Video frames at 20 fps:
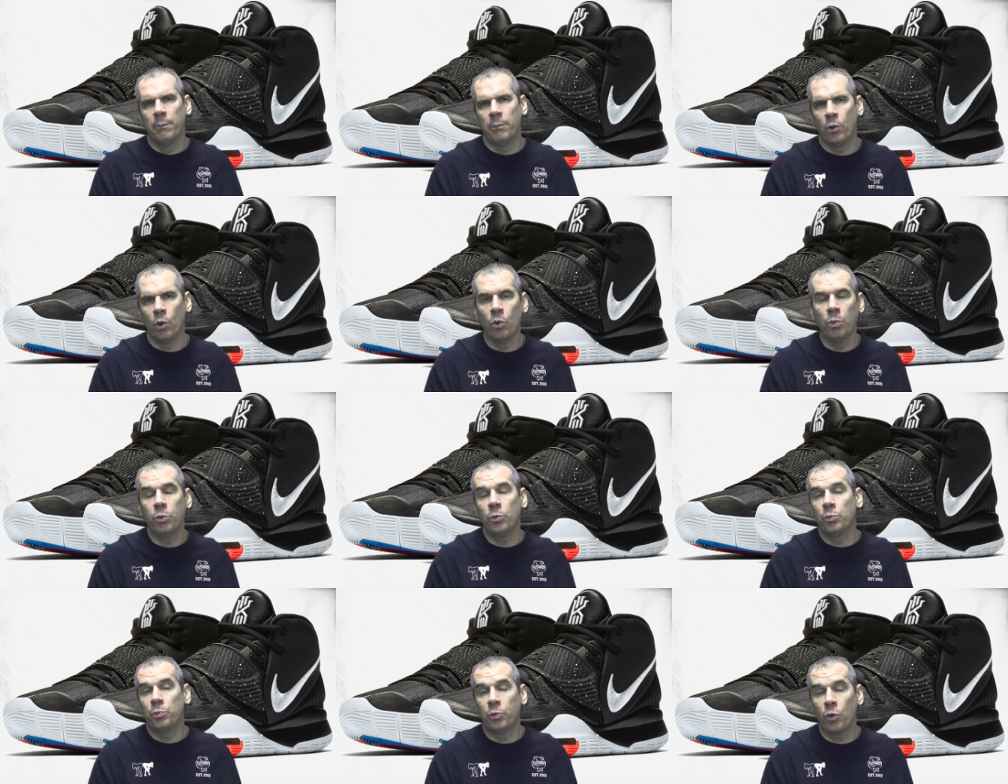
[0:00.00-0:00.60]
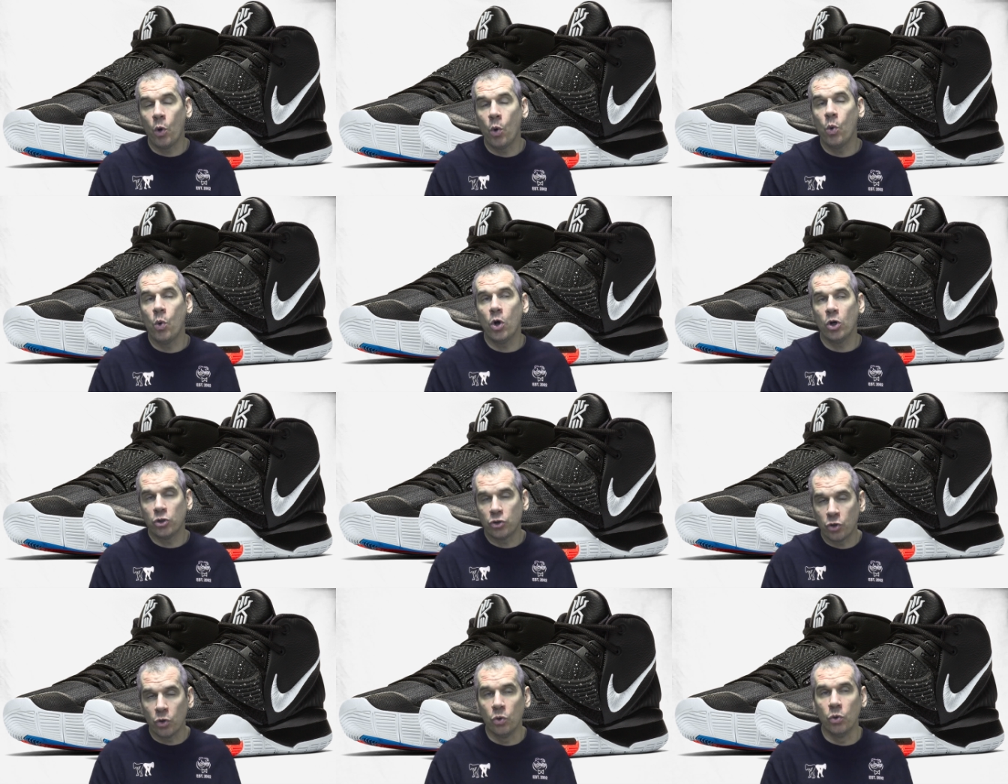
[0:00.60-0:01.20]
Pro,
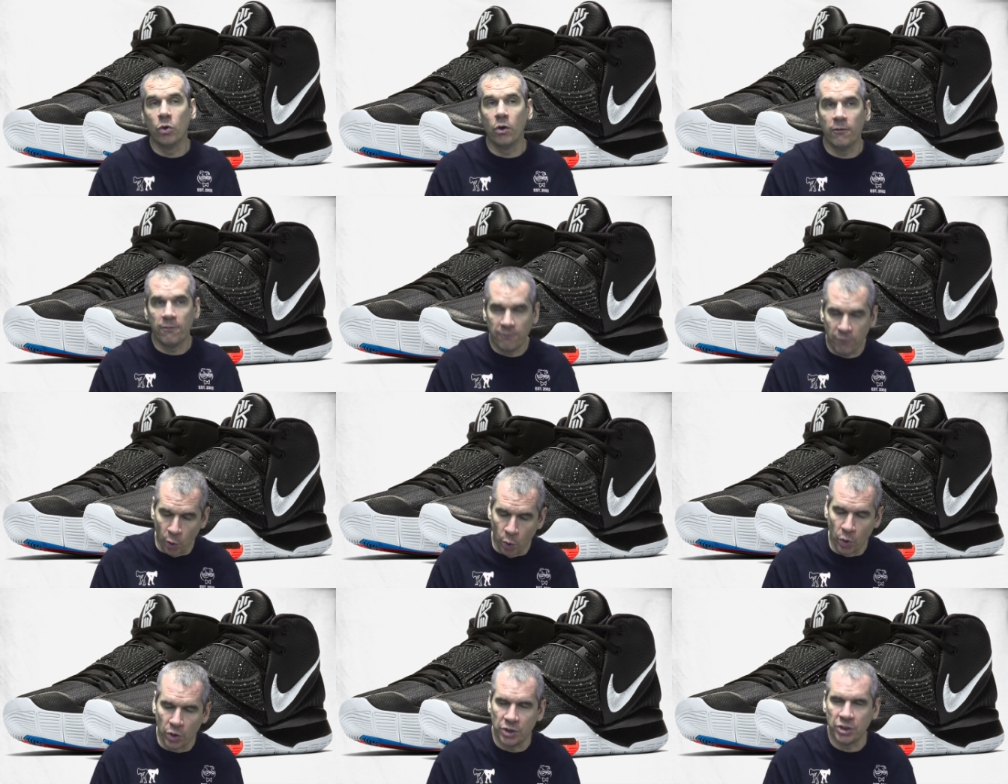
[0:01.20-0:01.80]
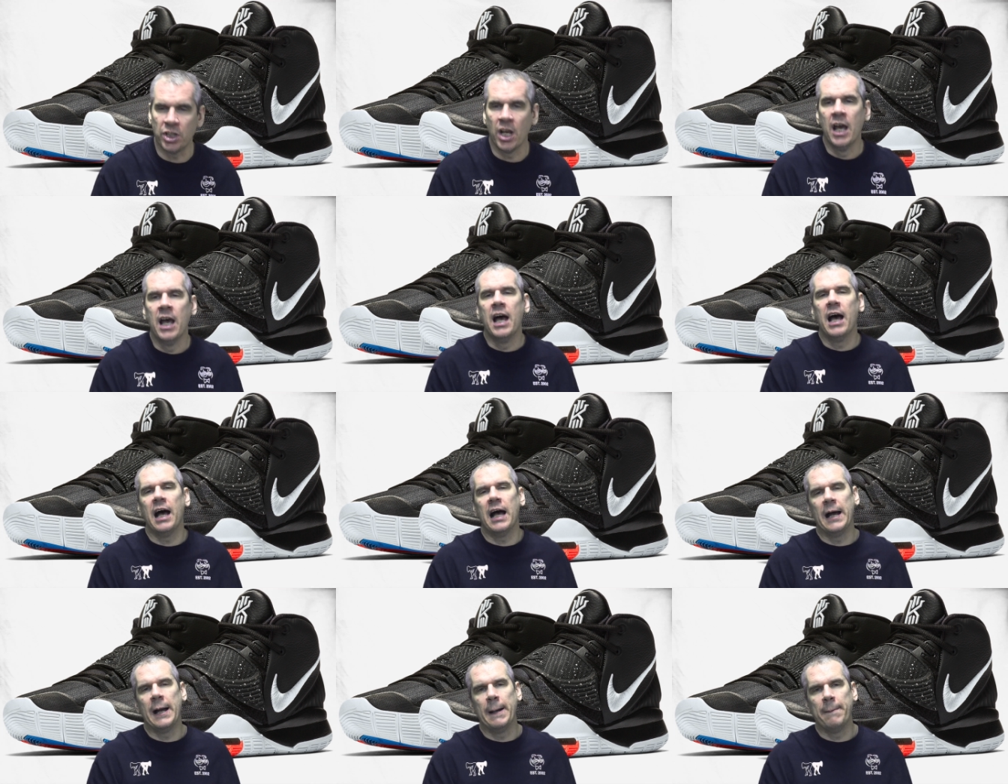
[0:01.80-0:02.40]
Pro Tro 4s.
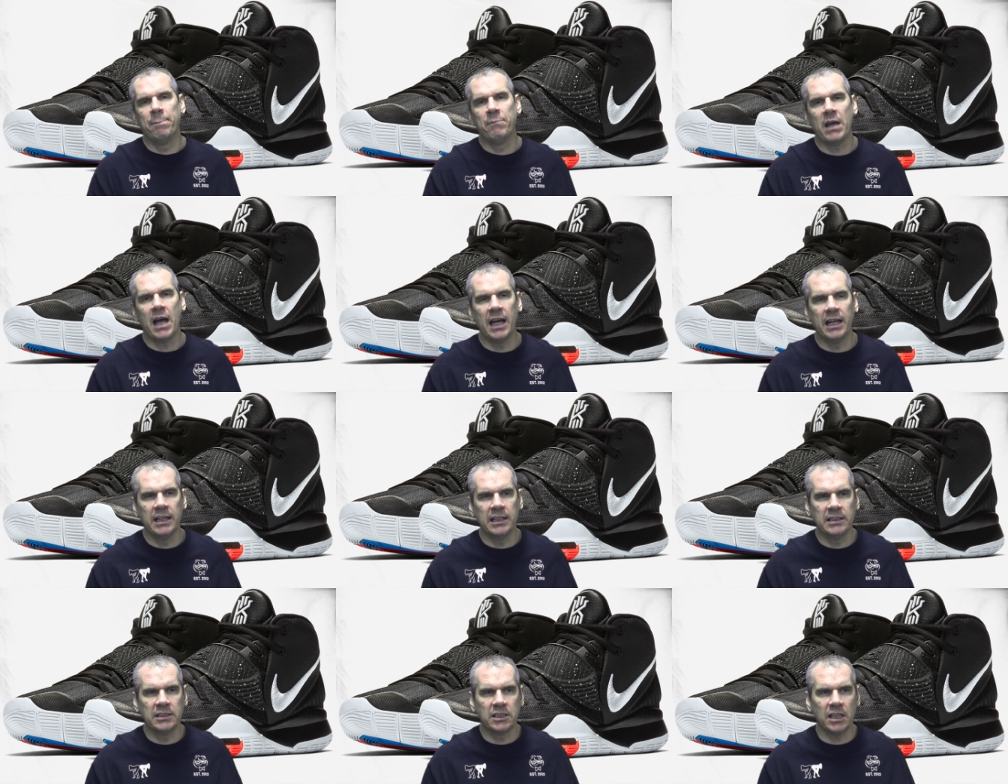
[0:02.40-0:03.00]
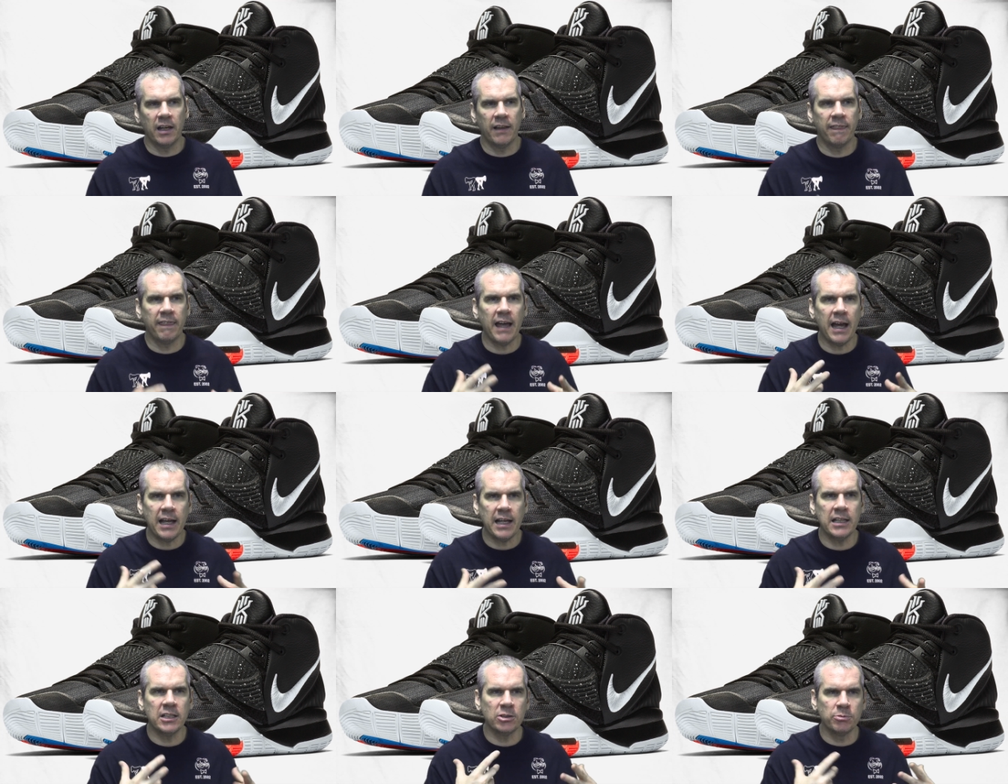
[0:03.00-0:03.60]
Um, and uh,
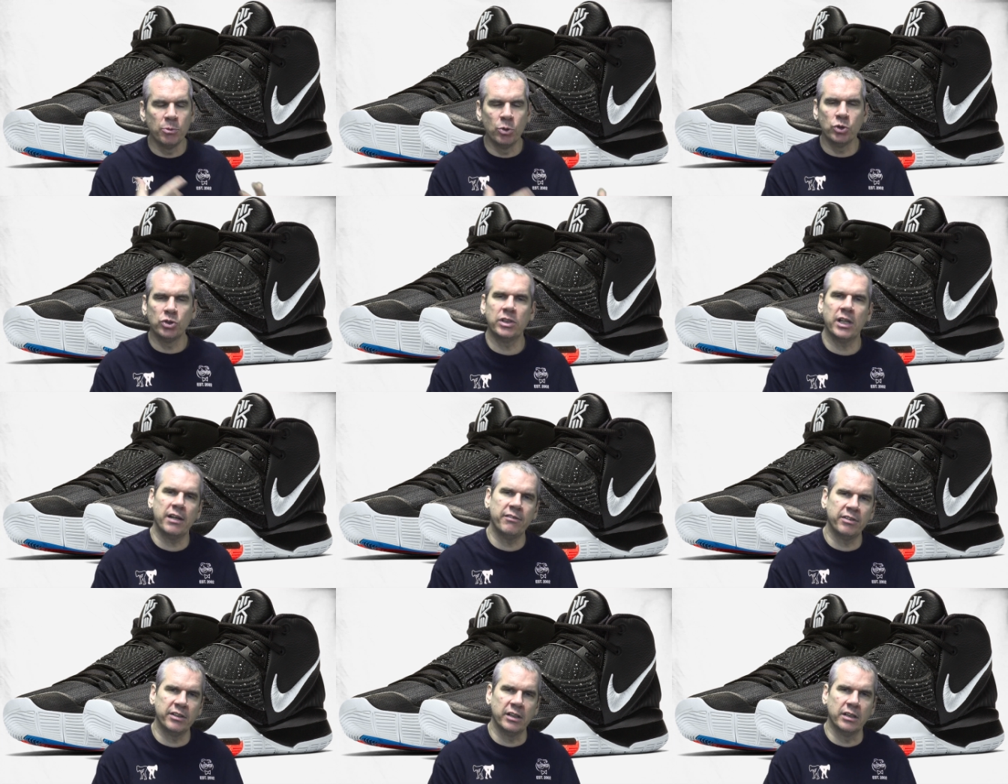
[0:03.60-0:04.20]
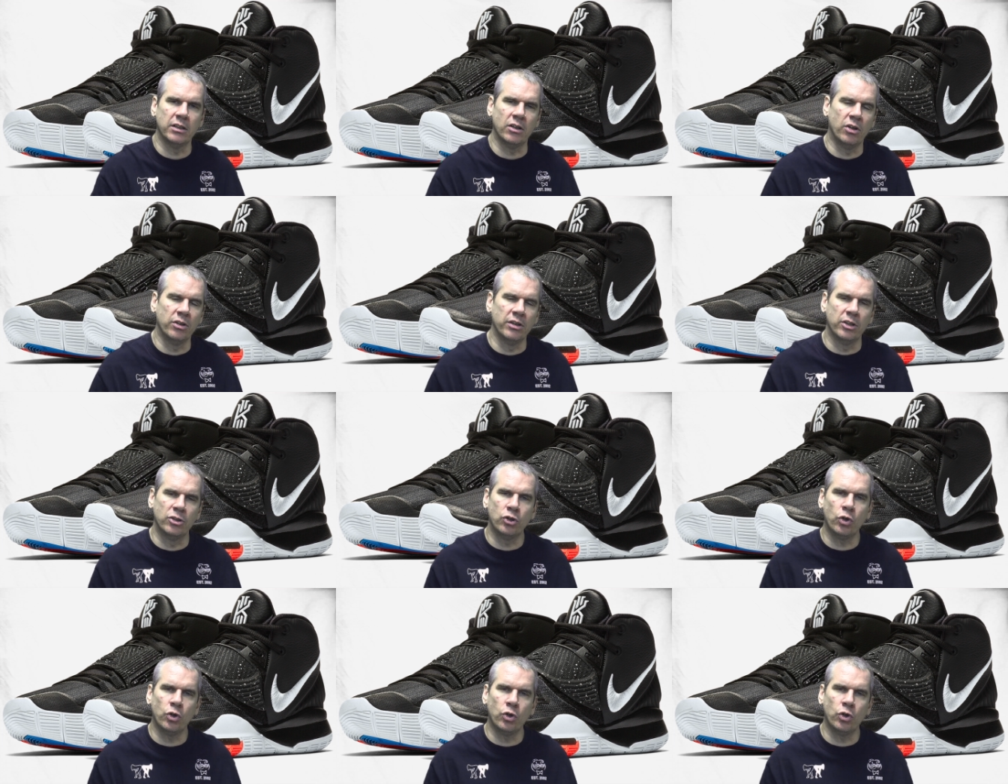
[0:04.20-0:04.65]
that is most evident on the